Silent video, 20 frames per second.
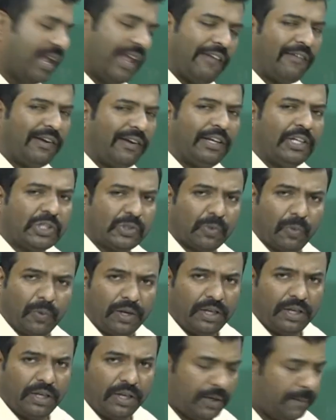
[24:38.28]
say a1 is
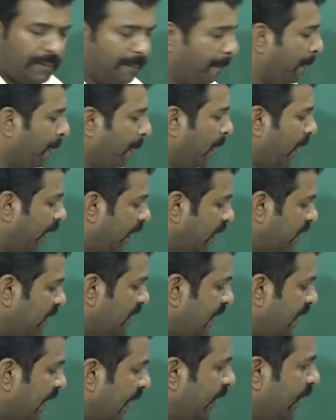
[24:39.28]
1 here.
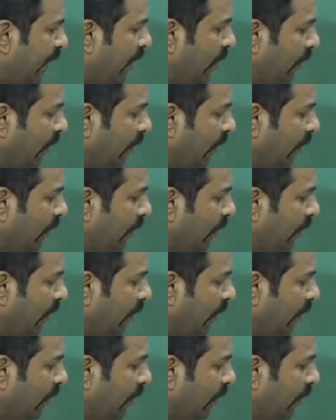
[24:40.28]
Hence I